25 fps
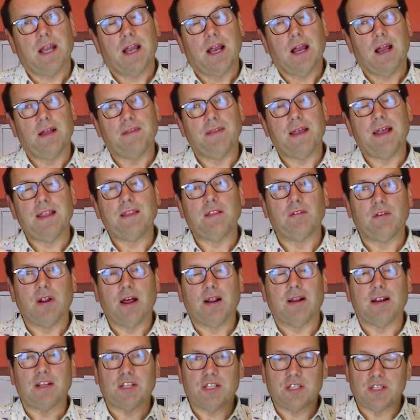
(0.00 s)
And then there
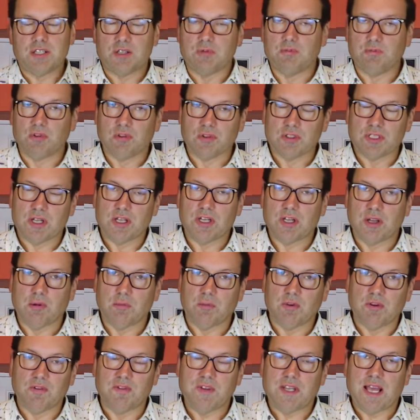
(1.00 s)
are actually some rules on
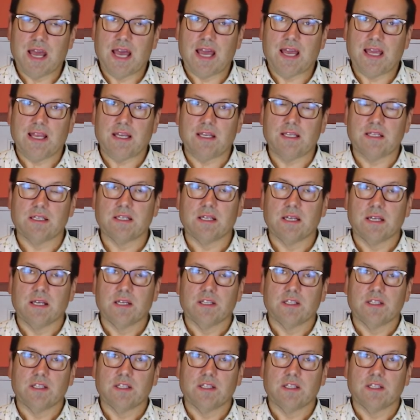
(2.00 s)
number of days.